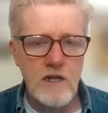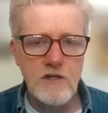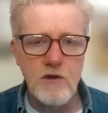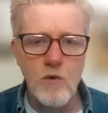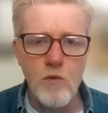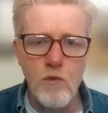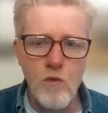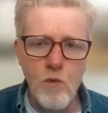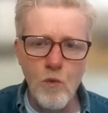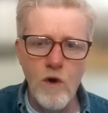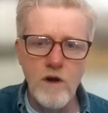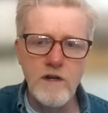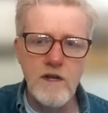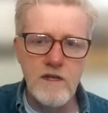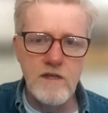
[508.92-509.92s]
so
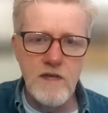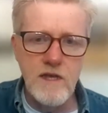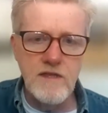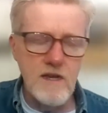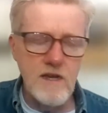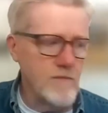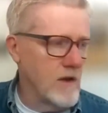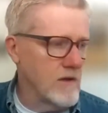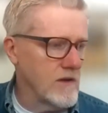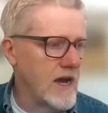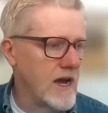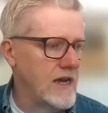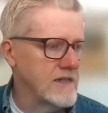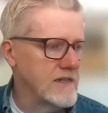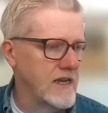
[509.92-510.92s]
one the thing about
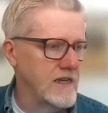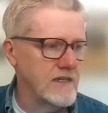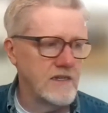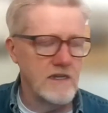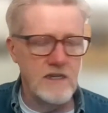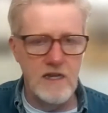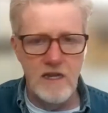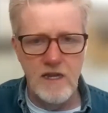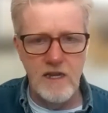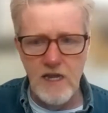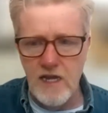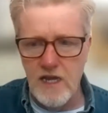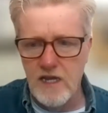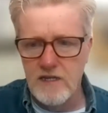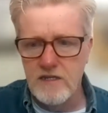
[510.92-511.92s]
content
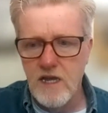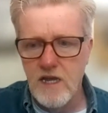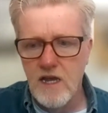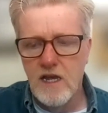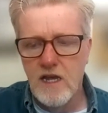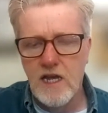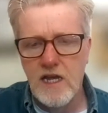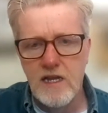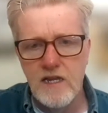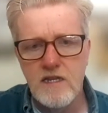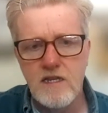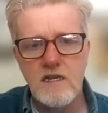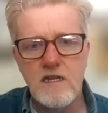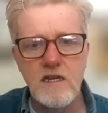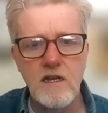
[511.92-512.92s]
is it
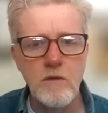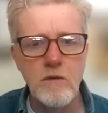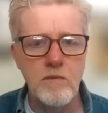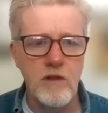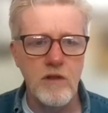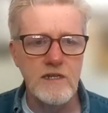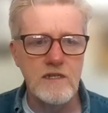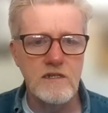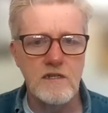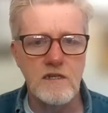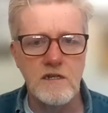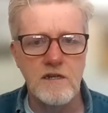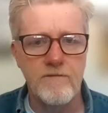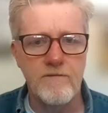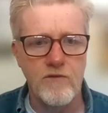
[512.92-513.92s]
is still a place to
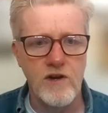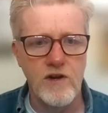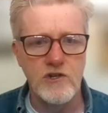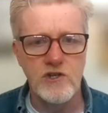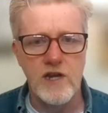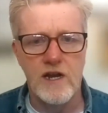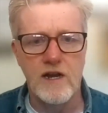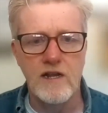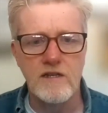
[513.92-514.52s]
differentiate.